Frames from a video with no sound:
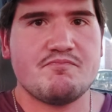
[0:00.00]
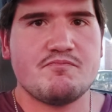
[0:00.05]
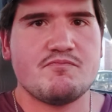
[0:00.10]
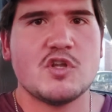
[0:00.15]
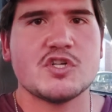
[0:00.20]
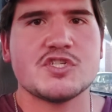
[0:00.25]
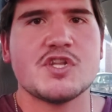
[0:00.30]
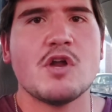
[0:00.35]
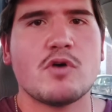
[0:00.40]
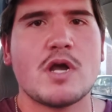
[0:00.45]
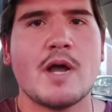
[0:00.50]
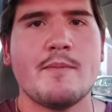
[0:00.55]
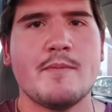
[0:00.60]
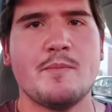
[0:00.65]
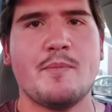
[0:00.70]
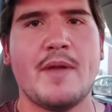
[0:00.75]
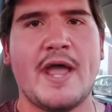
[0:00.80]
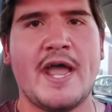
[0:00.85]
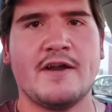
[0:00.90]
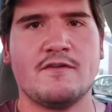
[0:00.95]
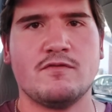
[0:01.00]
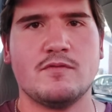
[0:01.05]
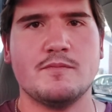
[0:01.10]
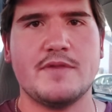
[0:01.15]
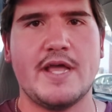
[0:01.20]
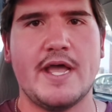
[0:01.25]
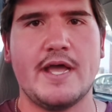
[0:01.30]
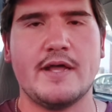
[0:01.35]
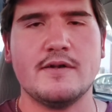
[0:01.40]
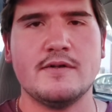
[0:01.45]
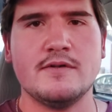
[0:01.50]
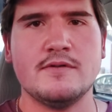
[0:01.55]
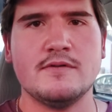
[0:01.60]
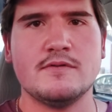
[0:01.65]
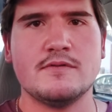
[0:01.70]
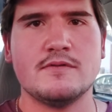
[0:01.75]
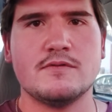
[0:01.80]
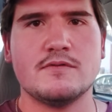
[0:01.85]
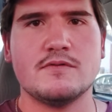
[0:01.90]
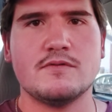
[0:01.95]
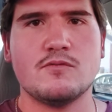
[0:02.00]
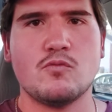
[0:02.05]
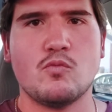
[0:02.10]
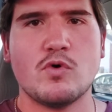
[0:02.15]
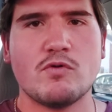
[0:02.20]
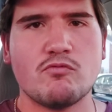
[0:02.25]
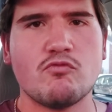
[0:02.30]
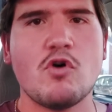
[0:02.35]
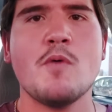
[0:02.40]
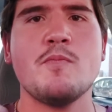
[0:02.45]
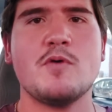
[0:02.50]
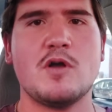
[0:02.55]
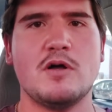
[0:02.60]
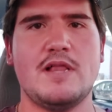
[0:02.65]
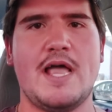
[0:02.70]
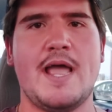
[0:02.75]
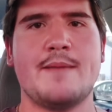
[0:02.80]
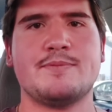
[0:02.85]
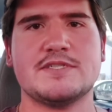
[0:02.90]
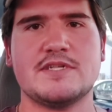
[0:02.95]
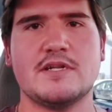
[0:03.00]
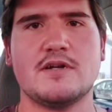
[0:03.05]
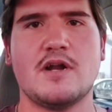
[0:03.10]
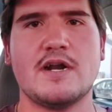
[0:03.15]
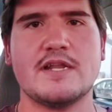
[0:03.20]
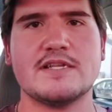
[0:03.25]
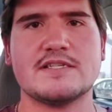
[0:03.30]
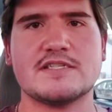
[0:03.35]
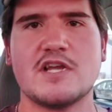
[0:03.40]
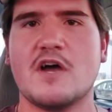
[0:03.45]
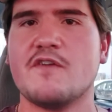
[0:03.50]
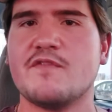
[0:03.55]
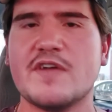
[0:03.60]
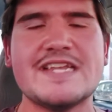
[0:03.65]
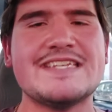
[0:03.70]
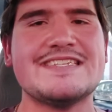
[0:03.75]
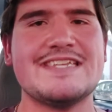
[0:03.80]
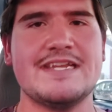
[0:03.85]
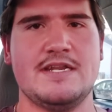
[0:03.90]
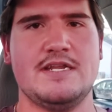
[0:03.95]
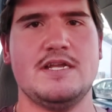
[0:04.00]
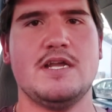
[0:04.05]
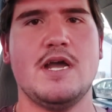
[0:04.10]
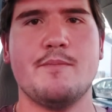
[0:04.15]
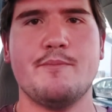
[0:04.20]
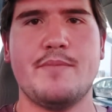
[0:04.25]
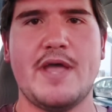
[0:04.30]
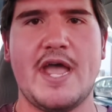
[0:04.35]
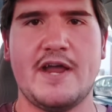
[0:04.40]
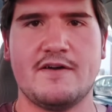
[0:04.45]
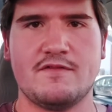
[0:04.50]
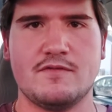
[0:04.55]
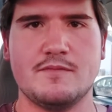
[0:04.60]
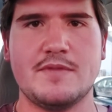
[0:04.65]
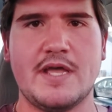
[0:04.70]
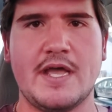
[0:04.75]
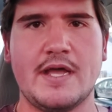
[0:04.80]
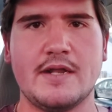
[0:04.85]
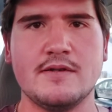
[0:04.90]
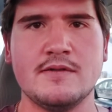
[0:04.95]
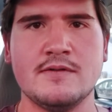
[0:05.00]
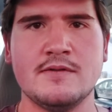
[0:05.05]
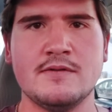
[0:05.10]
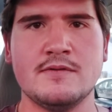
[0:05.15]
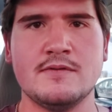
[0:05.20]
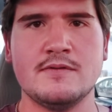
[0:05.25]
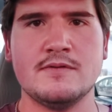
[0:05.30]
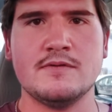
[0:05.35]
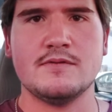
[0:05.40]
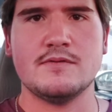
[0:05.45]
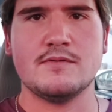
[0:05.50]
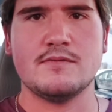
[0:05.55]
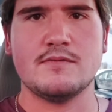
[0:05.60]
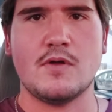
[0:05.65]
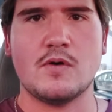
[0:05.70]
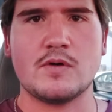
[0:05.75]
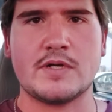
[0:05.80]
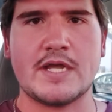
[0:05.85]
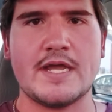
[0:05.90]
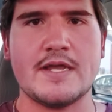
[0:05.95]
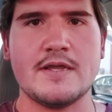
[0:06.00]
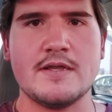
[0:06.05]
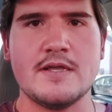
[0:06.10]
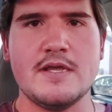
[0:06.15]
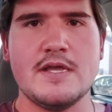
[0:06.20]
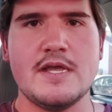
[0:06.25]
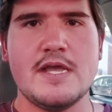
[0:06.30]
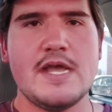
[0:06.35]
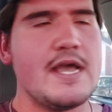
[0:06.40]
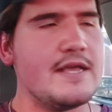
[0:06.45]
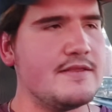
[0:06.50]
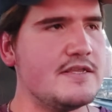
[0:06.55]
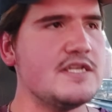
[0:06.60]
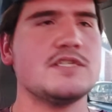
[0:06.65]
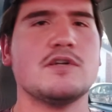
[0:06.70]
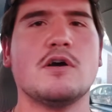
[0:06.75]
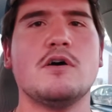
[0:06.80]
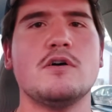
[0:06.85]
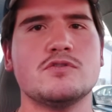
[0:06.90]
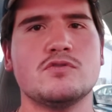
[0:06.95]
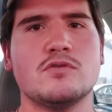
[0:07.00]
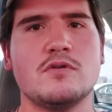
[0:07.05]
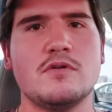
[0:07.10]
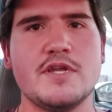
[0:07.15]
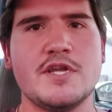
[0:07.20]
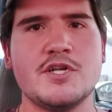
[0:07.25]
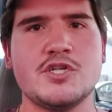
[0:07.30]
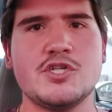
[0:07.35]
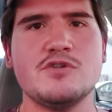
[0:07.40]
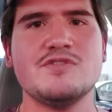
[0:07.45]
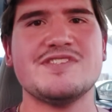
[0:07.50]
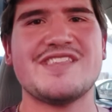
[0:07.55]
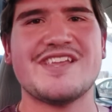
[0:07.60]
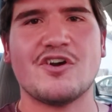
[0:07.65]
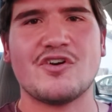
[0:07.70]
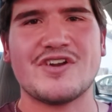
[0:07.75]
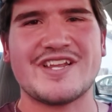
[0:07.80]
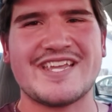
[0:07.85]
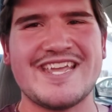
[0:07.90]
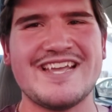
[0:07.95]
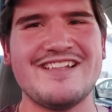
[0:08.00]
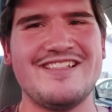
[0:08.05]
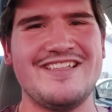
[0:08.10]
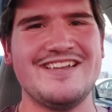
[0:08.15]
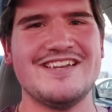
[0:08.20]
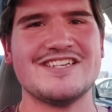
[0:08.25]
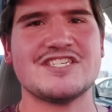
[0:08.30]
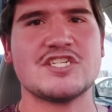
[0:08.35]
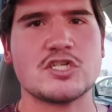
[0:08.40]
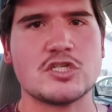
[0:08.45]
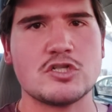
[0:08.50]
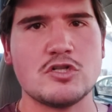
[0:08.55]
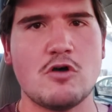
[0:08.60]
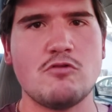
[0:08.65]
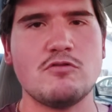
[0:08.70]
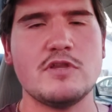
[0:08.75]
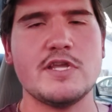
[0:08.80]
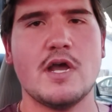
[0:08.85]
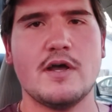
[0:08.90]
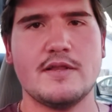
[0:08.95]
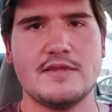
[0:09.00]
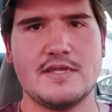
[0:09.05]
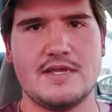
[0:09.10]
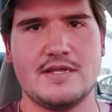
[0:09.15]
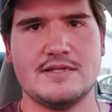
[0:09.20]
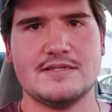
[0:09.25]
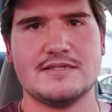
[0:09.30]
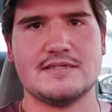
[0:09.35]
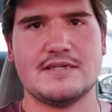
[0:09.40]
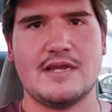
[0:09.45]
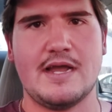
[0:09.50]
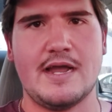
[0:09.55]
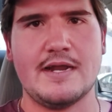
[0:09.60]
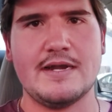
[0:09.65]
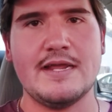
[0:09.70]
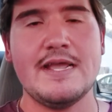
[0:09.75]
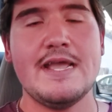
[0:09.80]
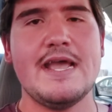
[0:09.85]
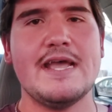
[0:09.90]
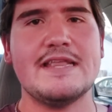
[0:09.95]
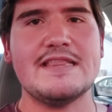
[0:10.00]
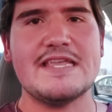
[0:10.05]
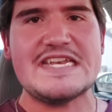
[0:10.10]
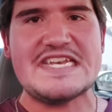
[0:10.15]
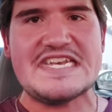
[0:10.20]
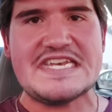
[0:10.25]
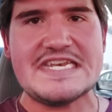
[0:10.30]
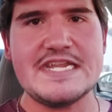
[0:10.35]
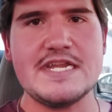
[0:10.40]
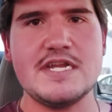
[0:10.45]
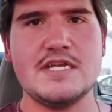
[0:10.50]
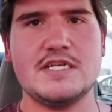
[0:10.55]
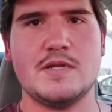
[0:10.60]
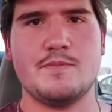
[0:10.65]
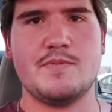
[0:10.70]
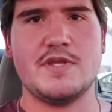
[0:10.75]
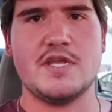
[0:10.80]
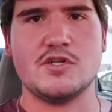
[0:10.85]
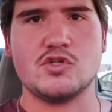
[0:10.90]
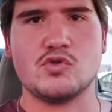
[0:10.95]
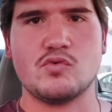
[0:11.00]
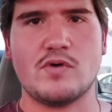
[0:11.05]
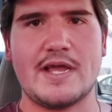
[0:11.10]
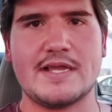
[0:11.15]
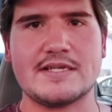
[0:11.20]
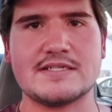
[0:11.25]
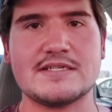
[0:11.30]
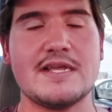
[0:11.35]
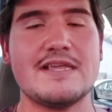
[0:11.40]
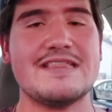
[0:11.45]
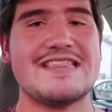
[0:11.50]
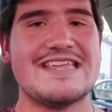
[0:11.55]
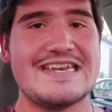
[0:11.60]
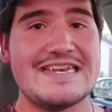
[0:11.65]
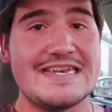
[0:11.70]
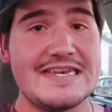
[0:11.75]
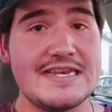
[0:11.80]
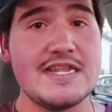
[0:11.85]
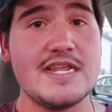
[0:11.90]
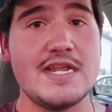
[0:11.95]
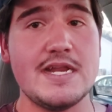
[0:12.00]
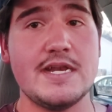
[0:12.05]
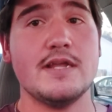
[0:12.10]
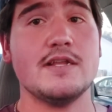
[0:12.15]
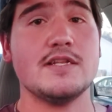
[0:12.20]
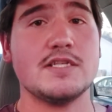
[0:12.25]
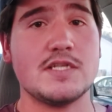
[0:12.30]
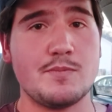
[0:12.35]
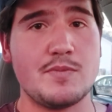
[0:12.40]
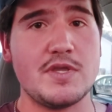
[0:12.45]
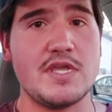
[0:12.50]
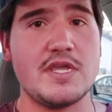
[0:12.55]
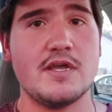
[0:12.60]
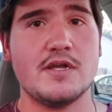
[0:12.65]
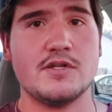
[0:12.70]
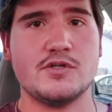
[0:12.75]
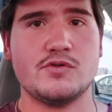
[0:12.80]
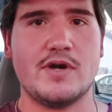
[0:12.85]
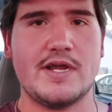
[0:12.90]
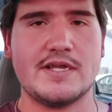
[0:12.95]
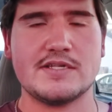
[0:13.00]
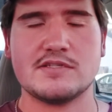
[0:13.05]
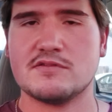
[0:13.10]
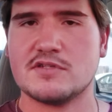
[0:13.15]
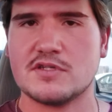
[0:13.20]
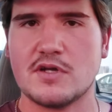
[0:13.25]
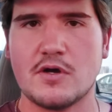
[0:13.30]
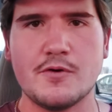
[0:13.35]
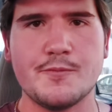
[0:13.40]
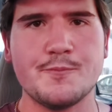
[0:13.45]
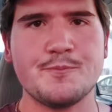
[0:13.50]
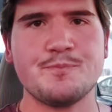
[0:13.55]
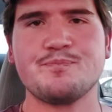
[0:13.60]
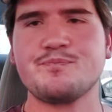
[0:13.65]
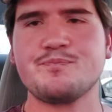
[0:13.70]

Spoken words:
there's no coming back from that. When Rome collapsed in on itself, it didn't come back from that. Okay? And these cultural issues, they are killing us slowly on the inside, and they need to be addressed. They need to be addressed. So,